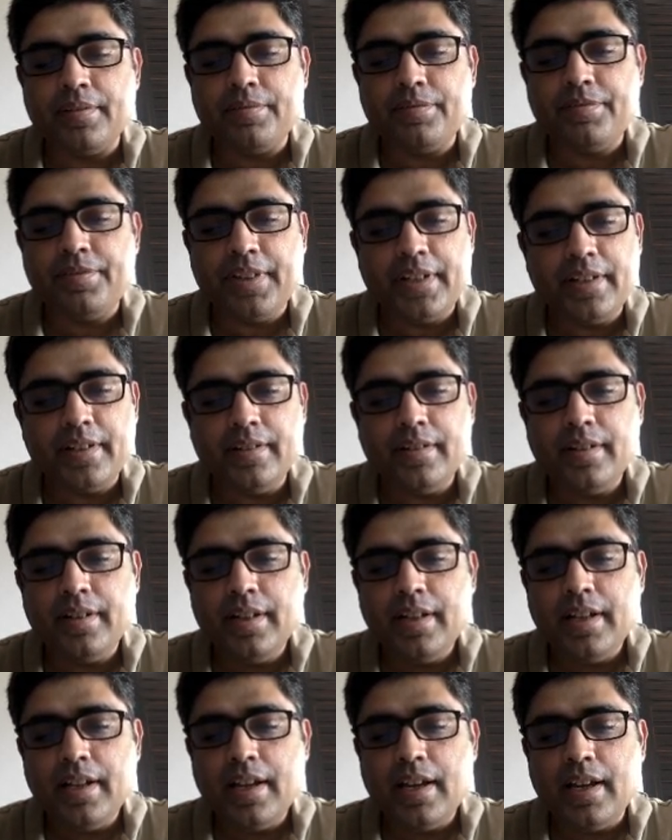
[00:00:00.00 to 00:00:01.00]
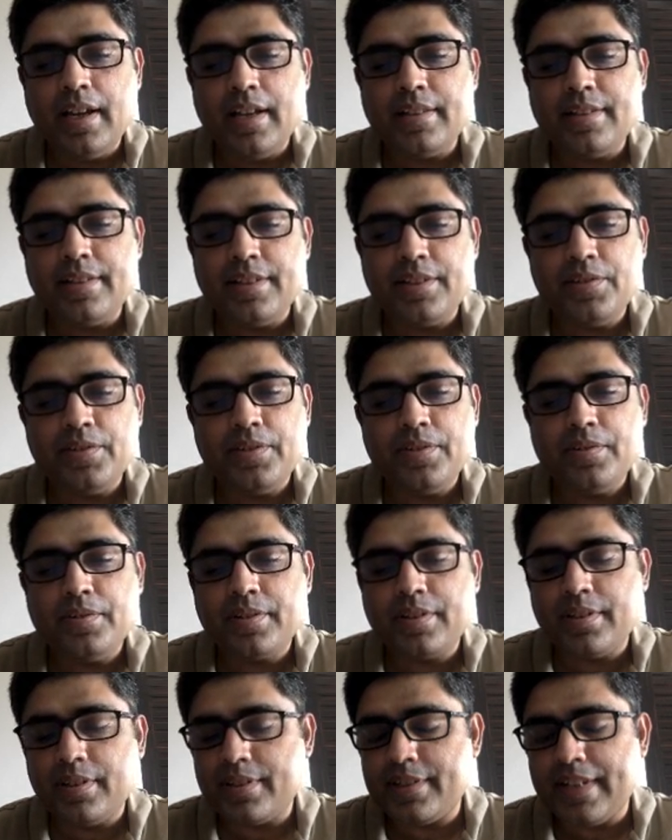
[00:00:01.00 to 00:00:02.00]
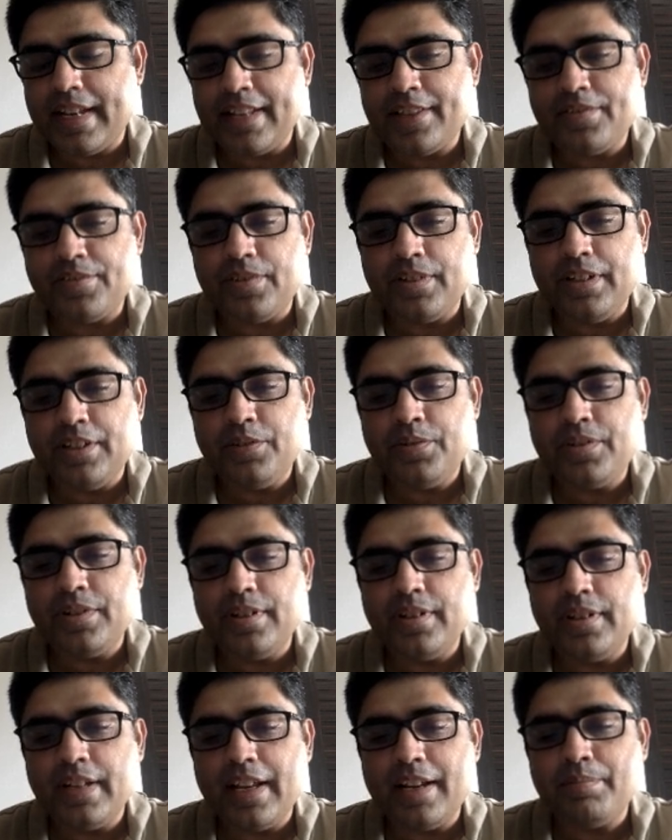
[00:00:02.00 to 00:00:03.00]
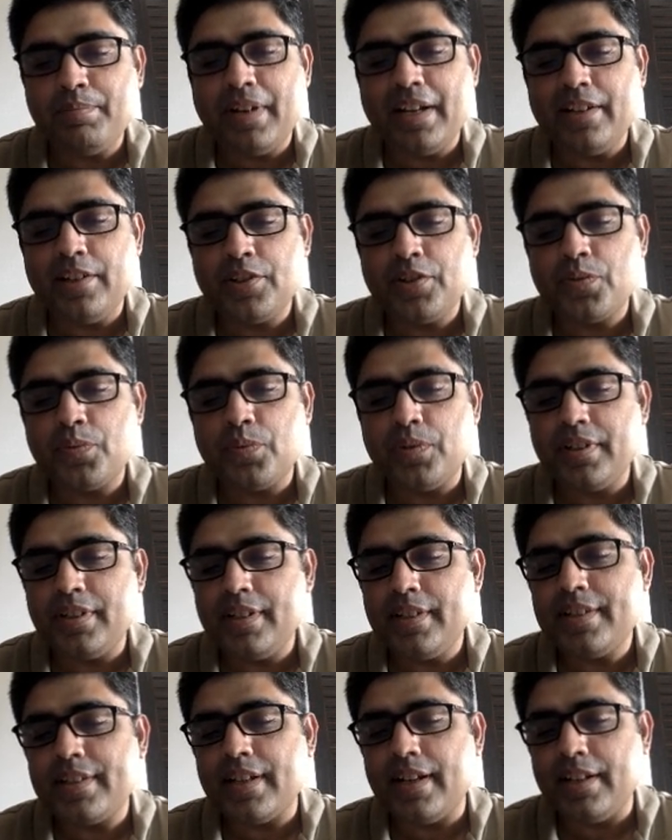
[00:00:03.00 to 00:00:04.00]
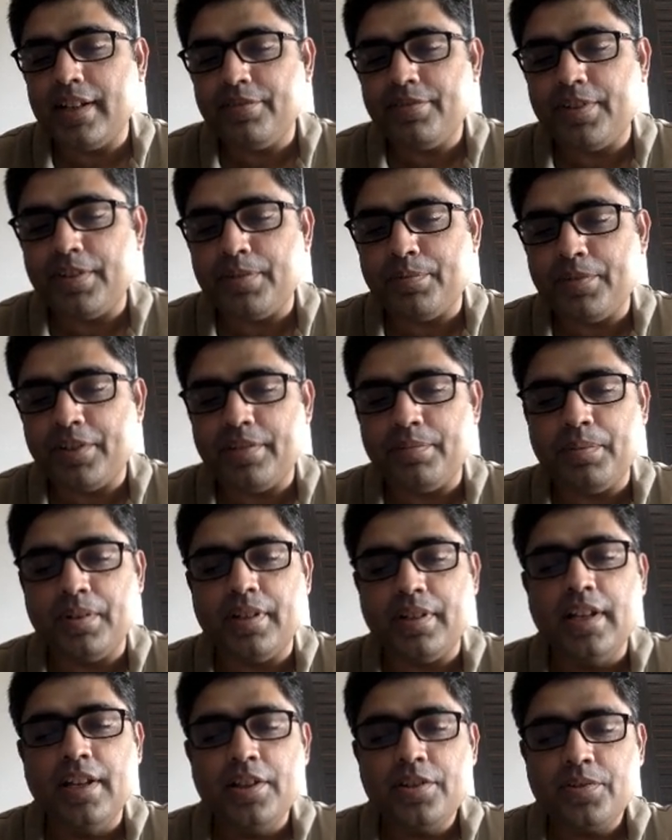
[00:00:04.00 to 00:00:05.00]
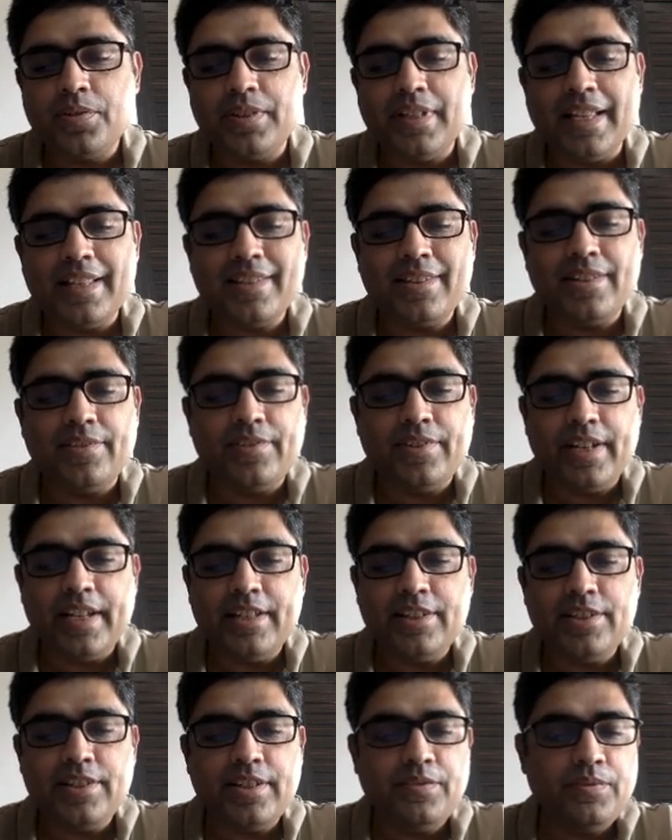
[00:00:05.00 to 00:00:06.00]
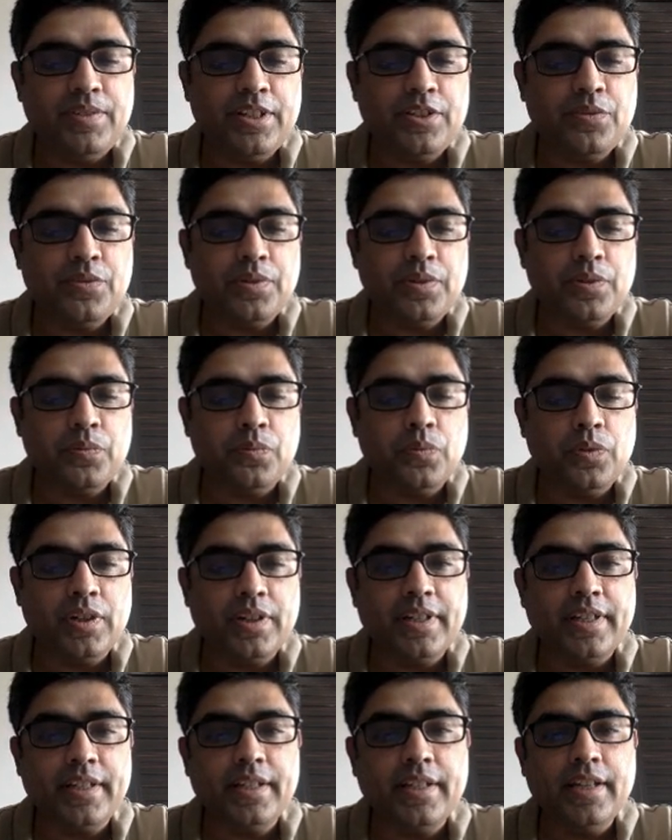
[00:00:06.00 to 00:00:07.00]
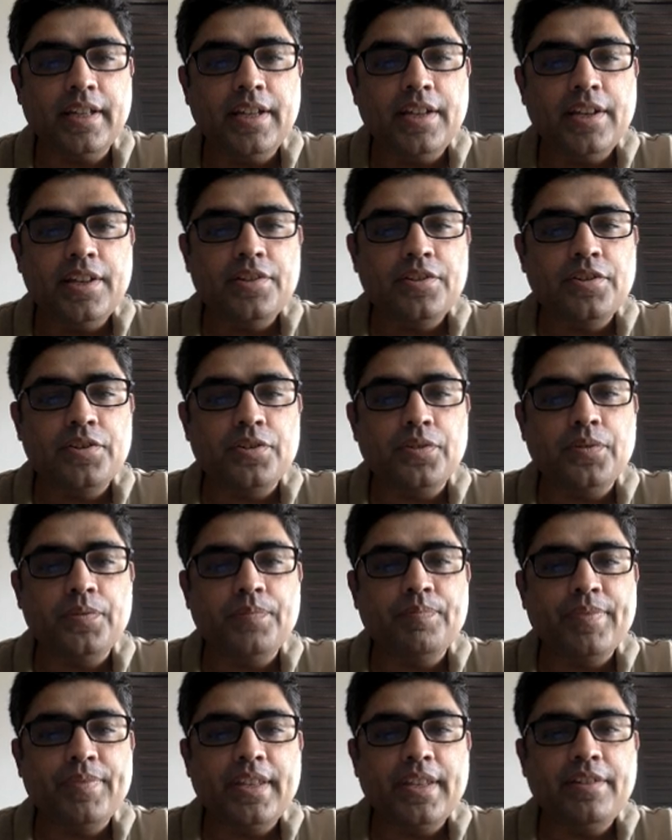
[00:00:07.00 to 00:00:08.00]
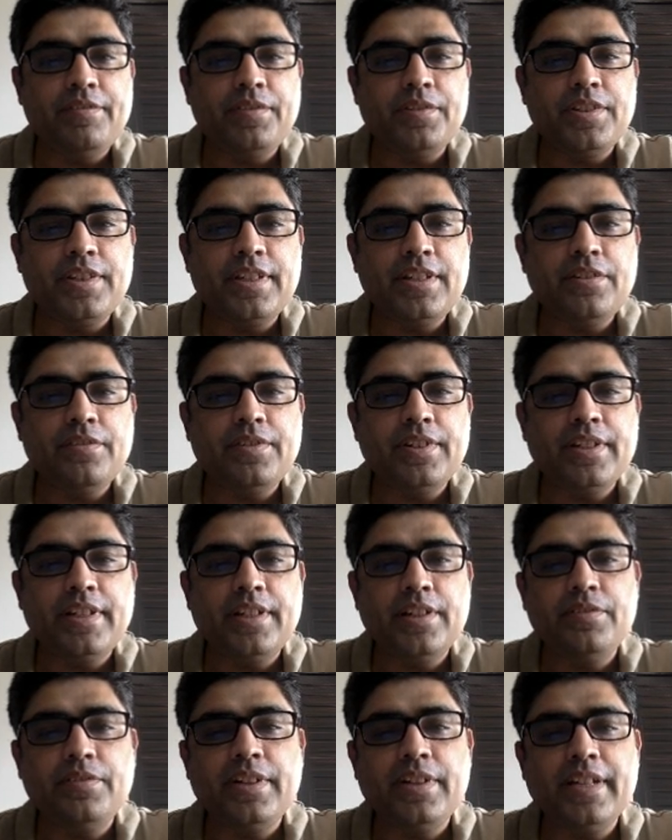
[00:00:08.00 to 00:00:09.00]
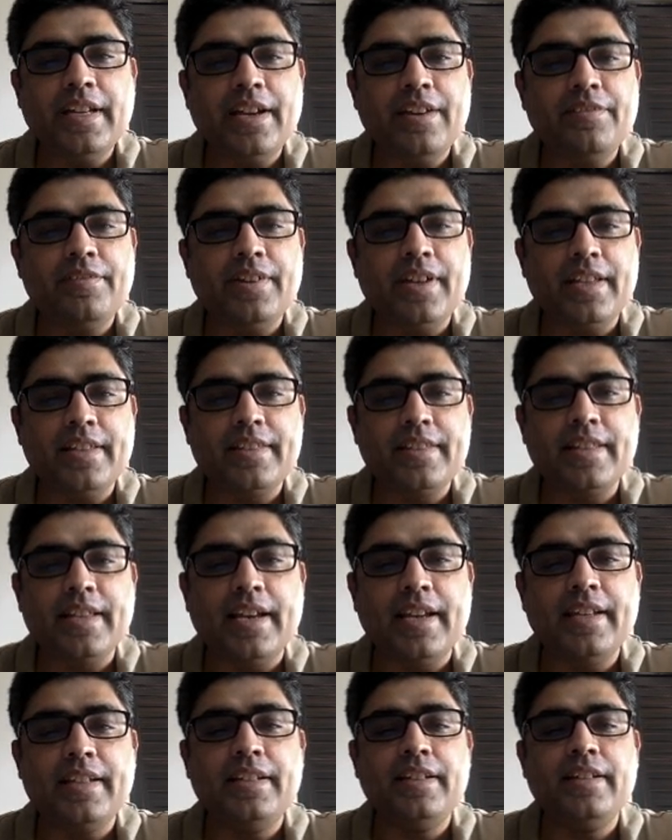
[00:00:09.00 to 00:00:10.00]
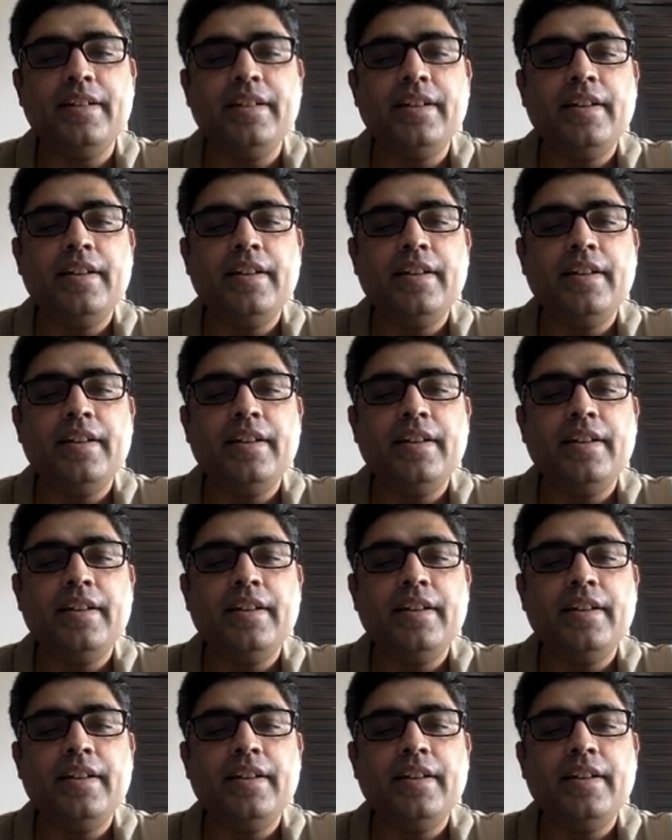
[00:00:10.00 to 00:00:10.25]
figure, and 0 stands for neutral, and -1 is unfavorable. So that's the range in which we are working. So if you see over here, we have assigned